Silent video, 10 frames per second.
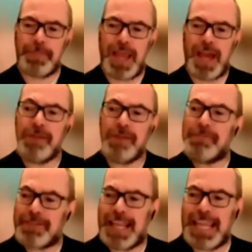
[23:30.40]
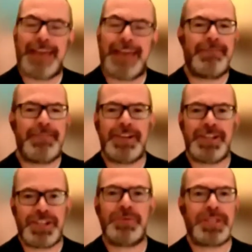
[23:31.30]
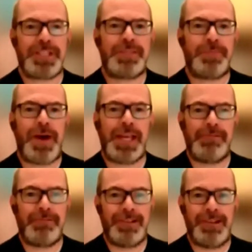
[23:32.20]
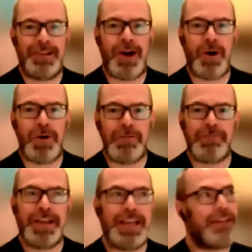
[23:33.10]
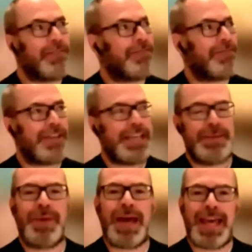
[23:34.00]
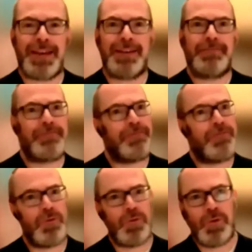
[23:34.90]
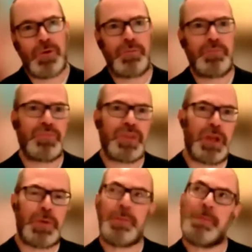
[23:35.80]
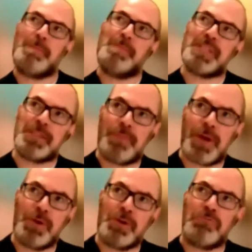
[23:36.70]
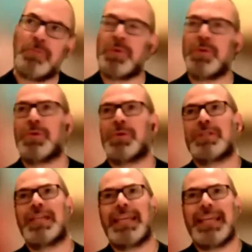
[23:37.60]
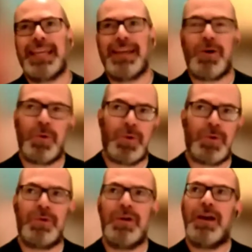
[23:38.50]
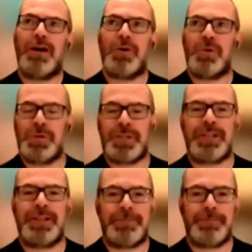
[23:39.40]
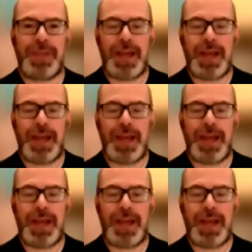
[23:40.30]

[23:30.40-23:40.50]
hopefully a virtuous spiral of feedback for, you know, bespoke reporting or alternate